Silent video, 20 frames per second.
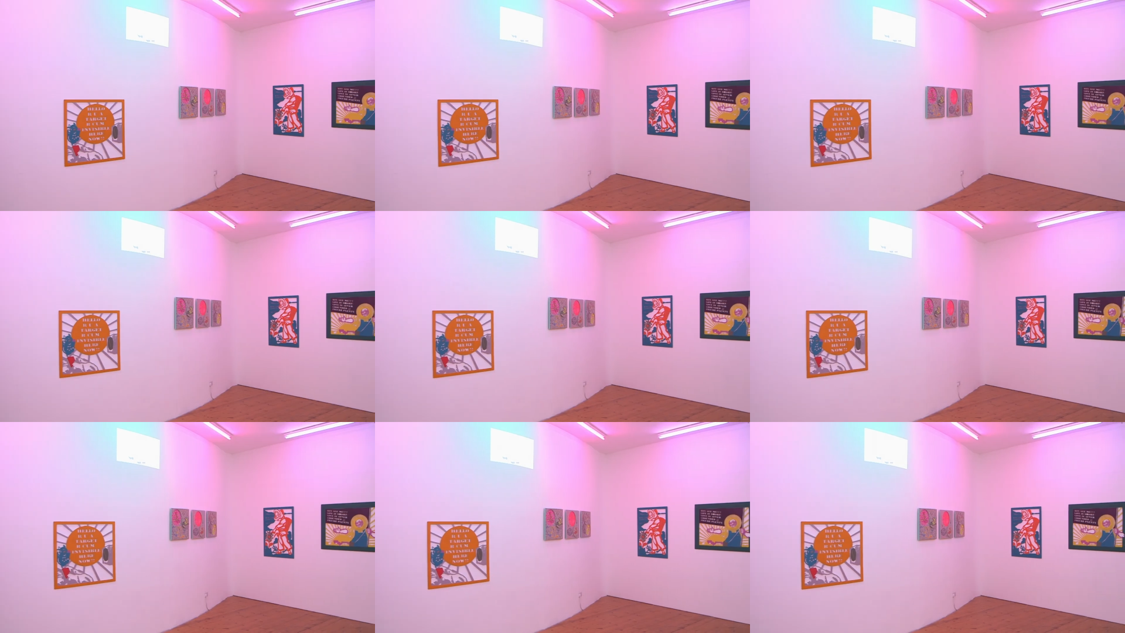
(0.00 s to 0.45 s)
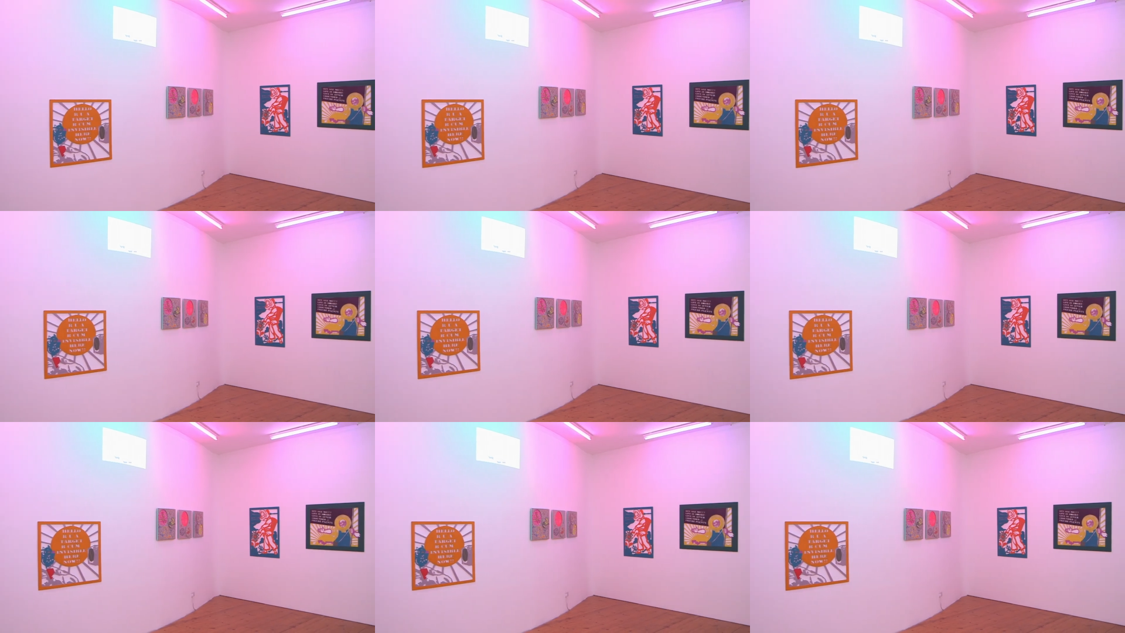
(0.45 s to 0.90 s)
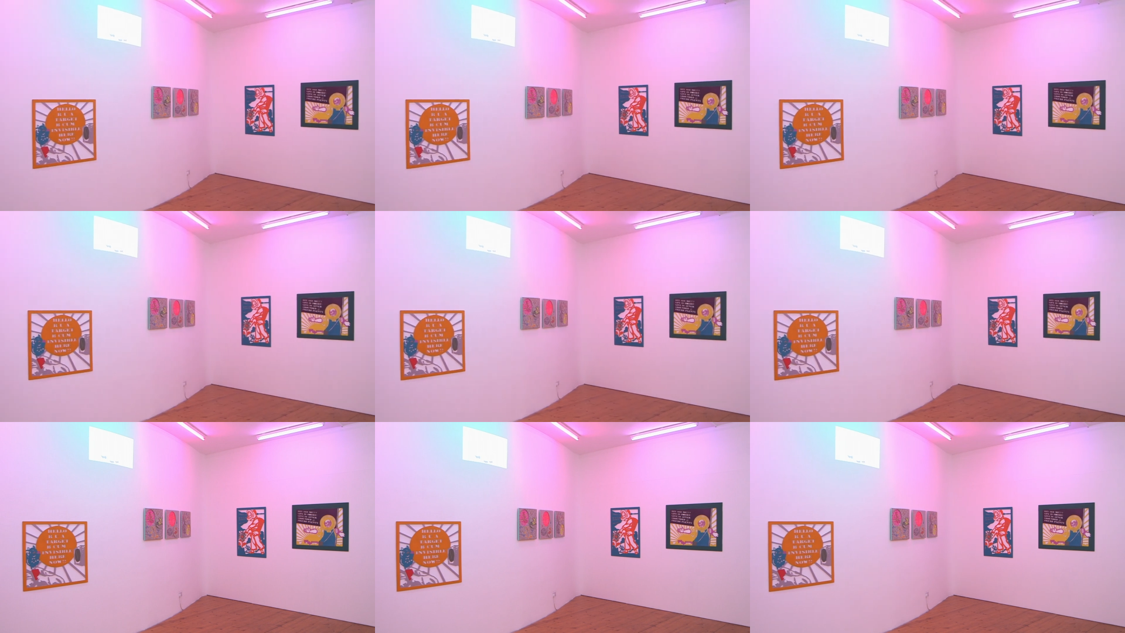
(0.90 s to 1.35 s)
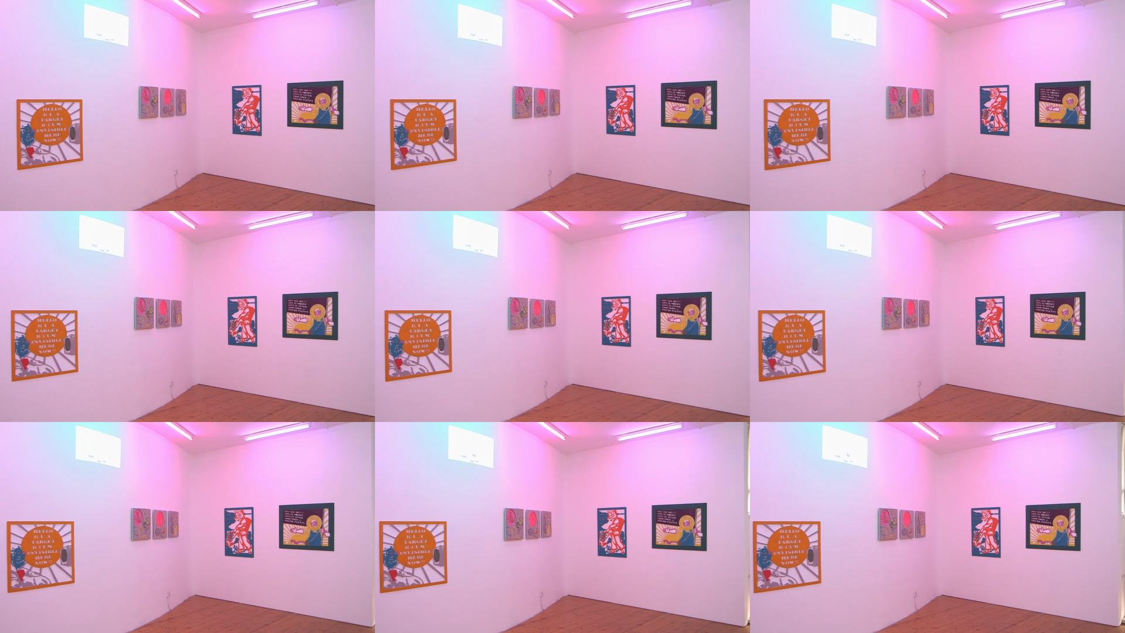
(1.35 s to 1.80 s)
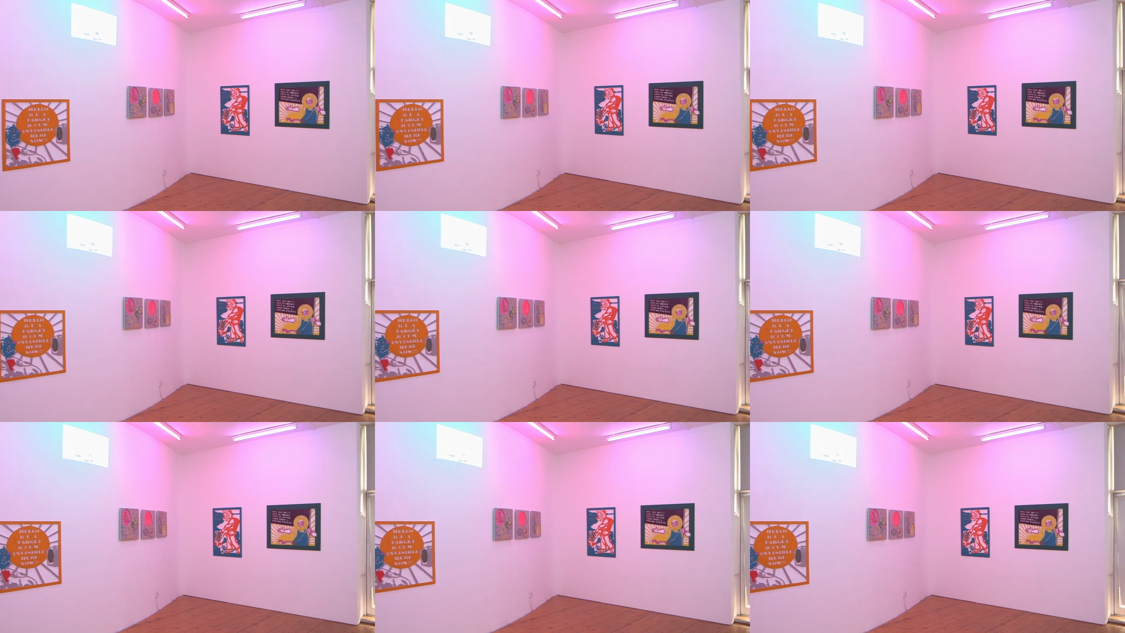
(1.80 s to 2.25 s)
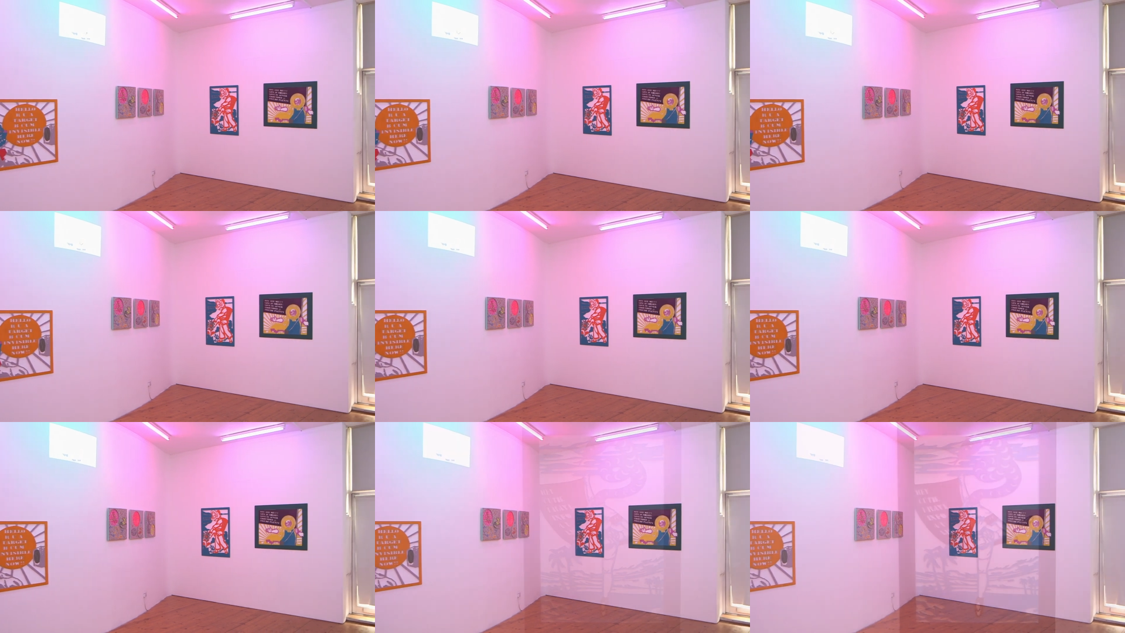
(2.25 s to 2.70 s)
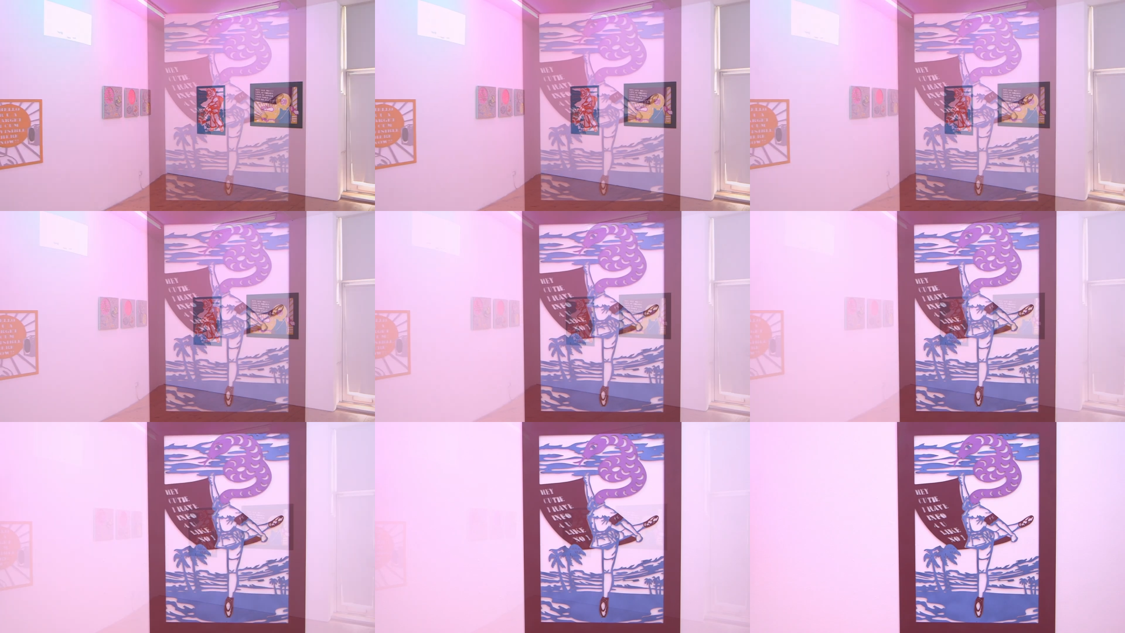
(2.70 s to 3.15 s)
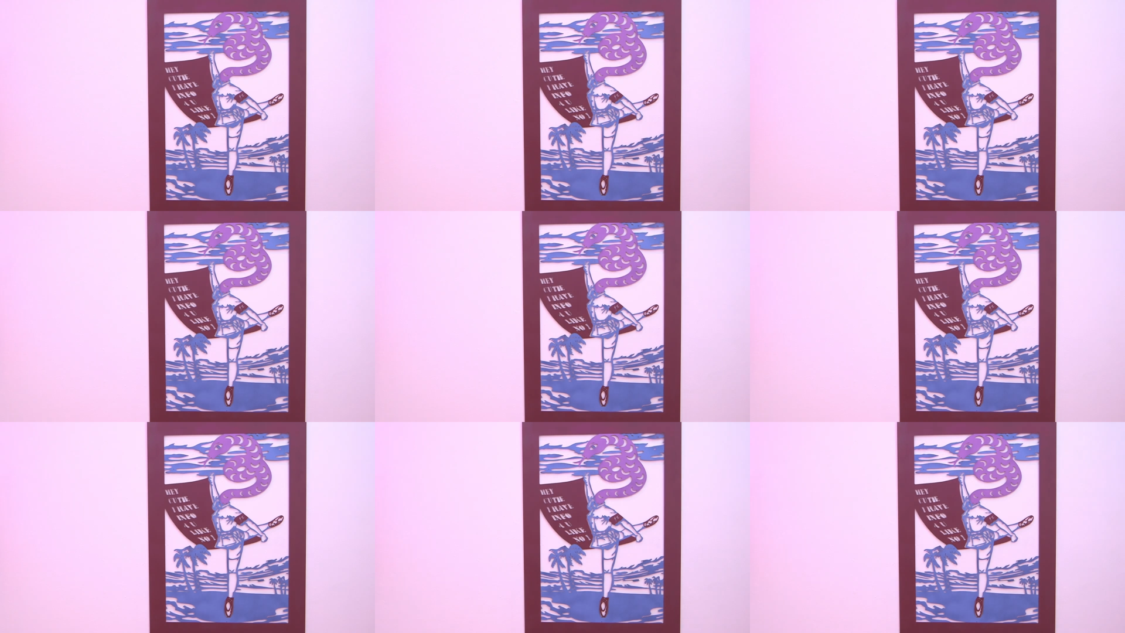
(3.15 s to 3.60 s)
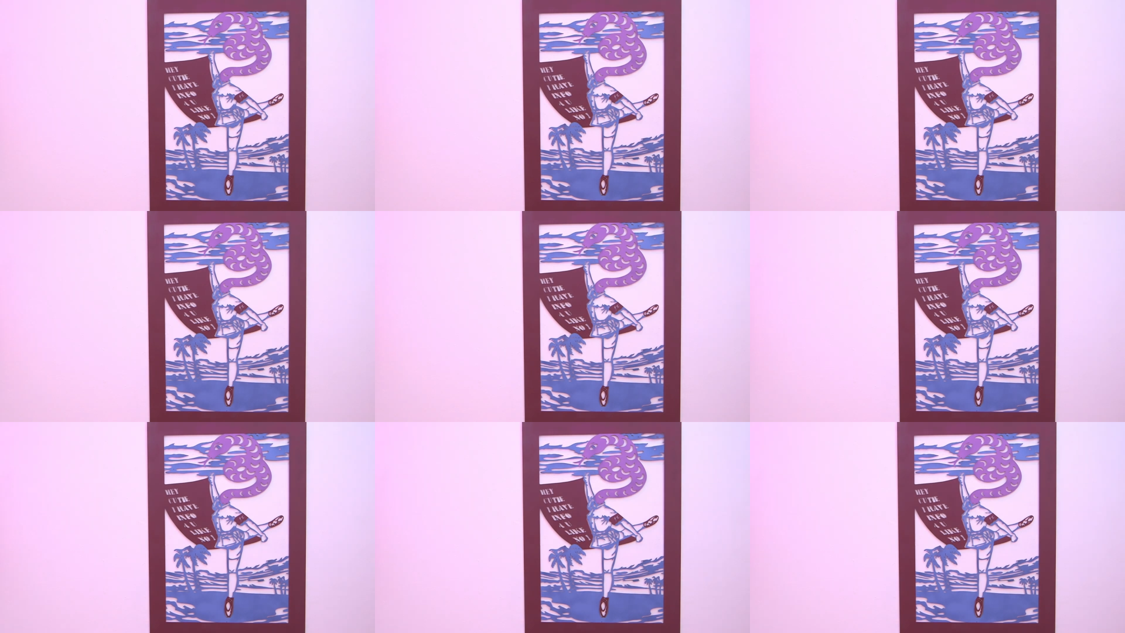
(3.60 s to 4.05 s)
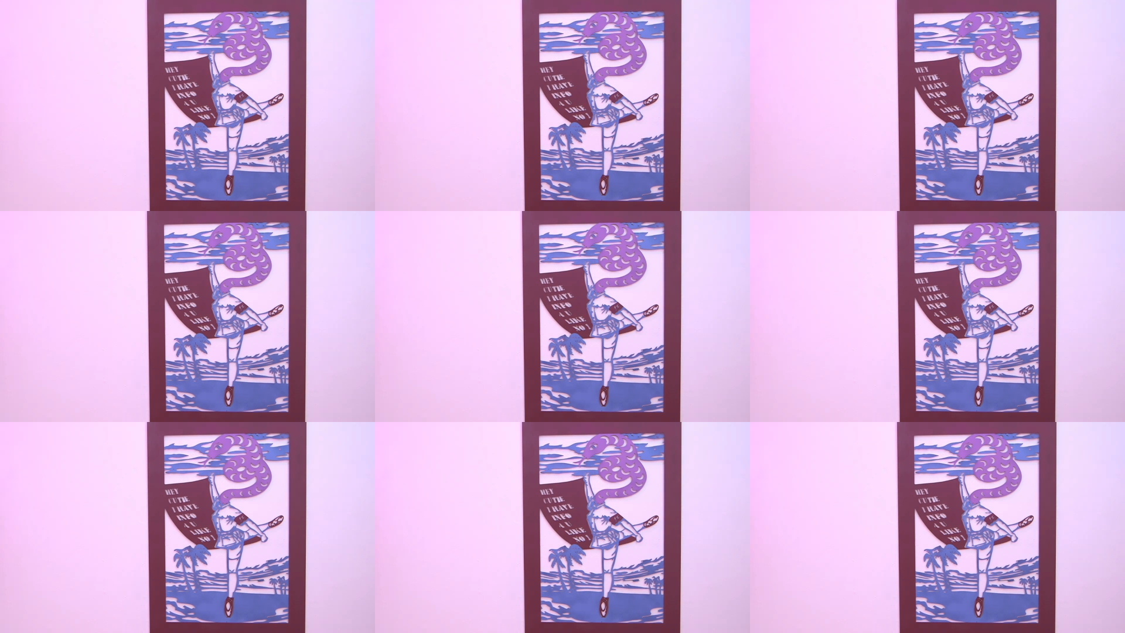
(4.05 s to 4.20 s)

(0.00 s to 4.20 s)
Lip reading: [unreadable: no face in view]